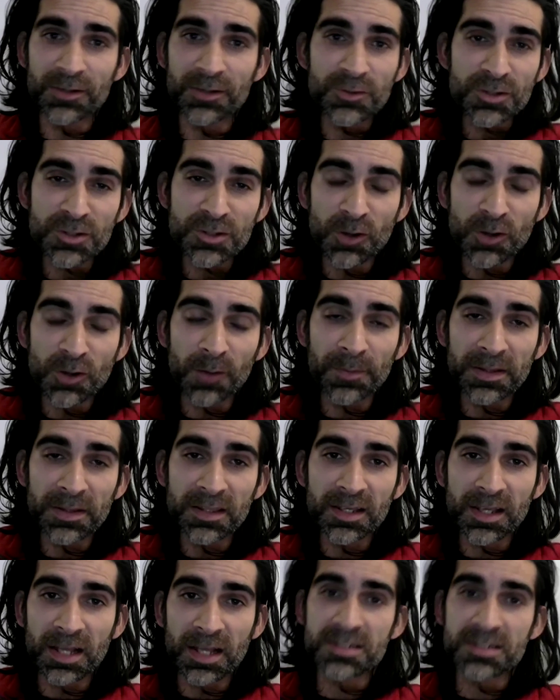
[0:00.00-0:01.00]
You just stop at
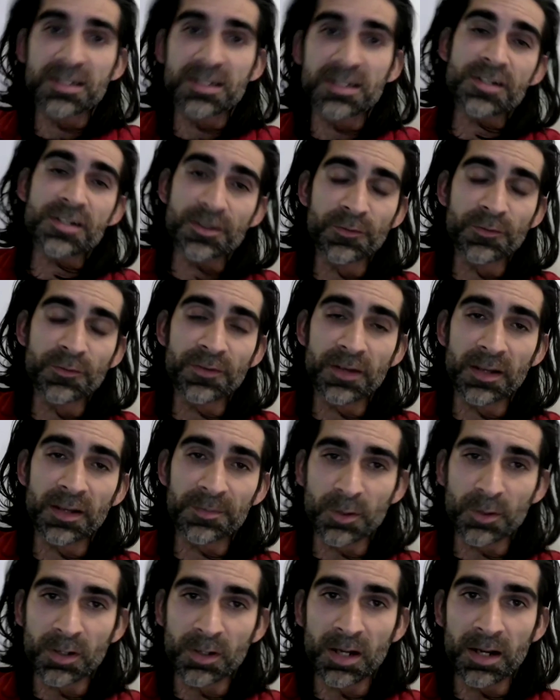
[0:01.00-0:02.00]
the gas station, you fill
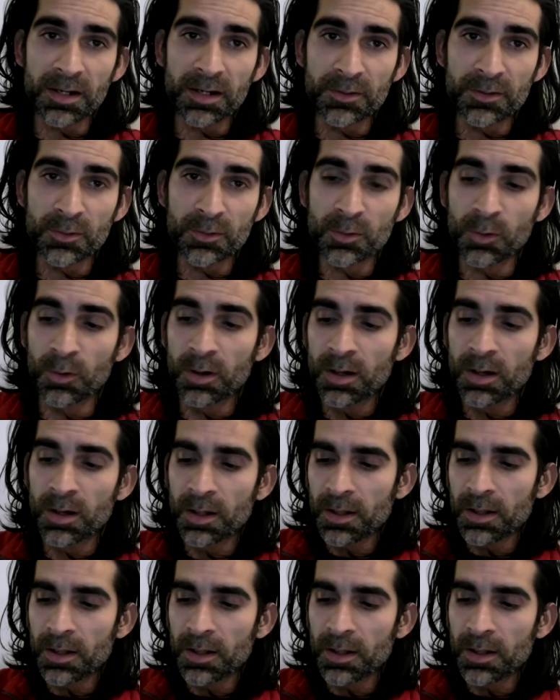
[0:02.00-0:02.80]
up your car and you go.